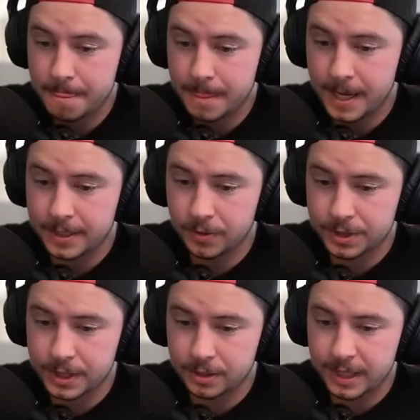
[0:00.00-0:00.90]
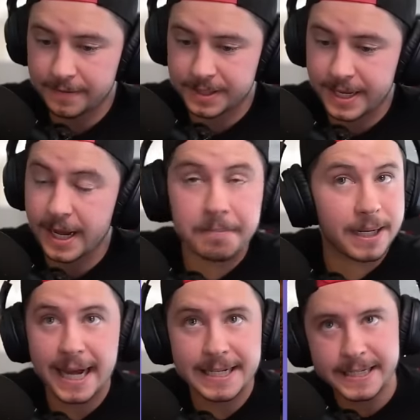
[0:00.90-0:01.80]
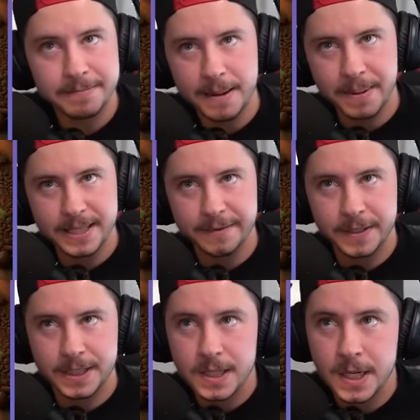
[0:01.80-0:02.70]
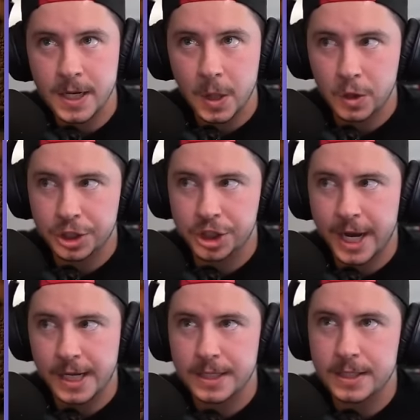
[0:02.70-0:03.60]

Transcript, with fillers: I know there's another live attack, but I gotta see if my base defends. There's a chance.